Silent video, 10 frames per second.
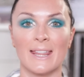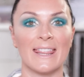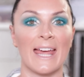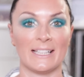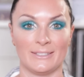
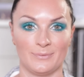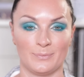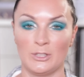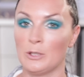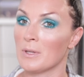Then,
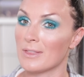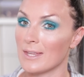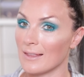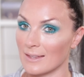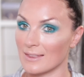you would
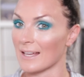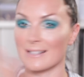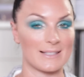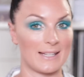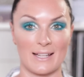think that
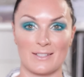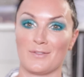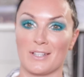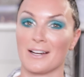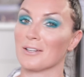that's the end
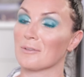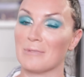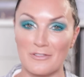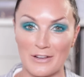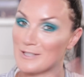of the colour on
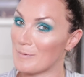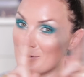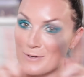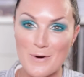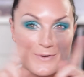my face,
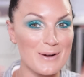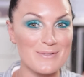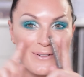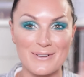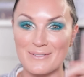but no, no,
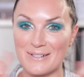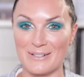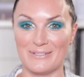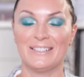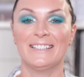no, no,
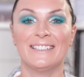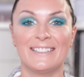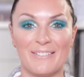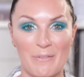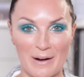no.
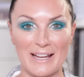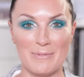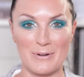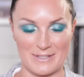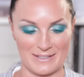Way
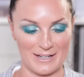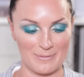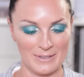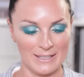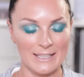more to
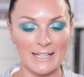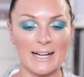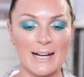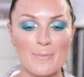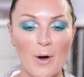come.
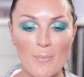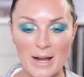Um, on